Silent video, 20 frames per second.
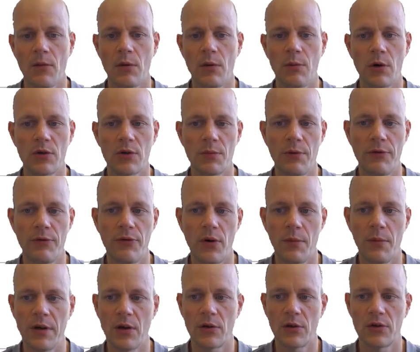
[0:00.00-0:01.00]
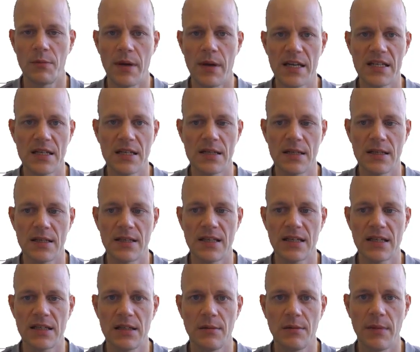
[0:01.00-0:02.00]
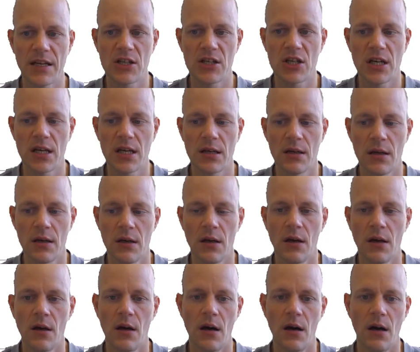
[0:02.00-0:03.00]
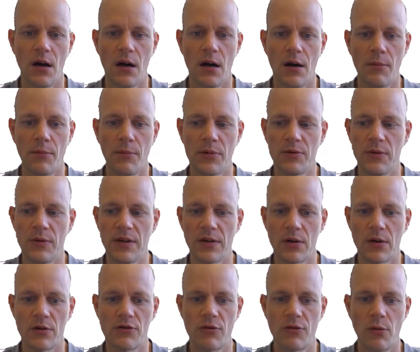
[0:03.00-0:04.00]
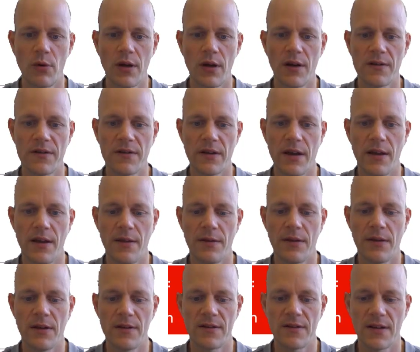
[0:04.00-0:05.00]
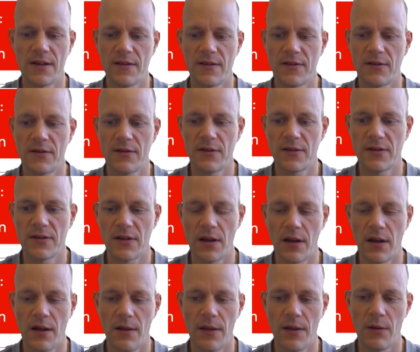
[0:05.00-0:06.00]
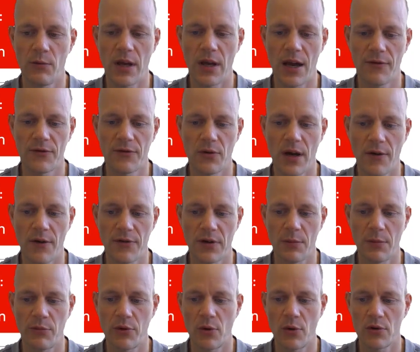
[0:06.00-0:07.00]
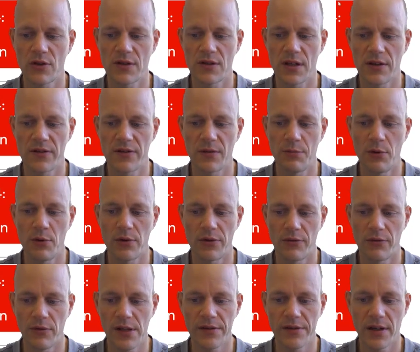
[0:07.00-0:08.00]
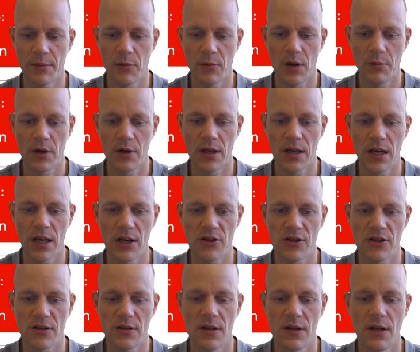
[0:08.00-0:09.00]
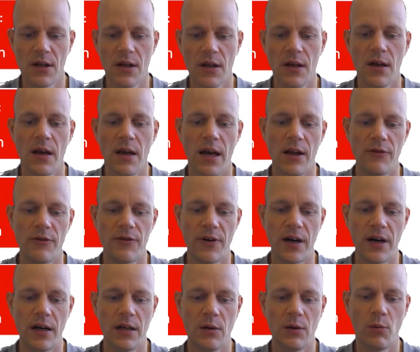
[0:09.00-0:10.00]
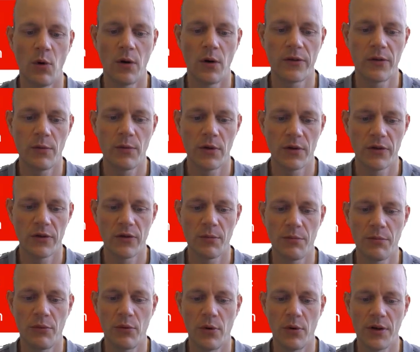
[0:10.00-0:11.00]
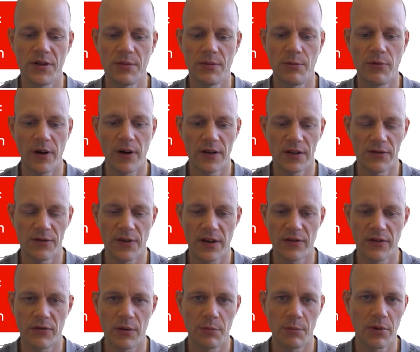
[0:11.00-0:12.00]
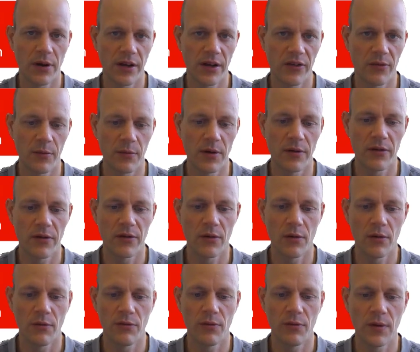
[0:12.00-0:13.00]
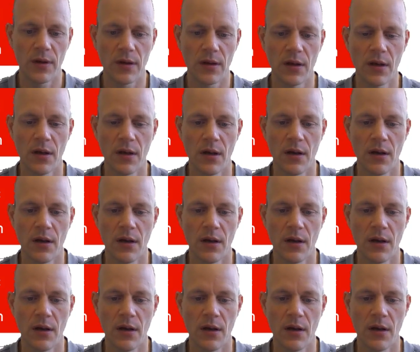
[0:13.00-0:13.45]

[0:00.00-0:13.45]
We want to perform an automated signal matching between the controllers and the sensors. Then we have to have an approach that supports real-time communication. And finally, we also want to support device replacement. So if we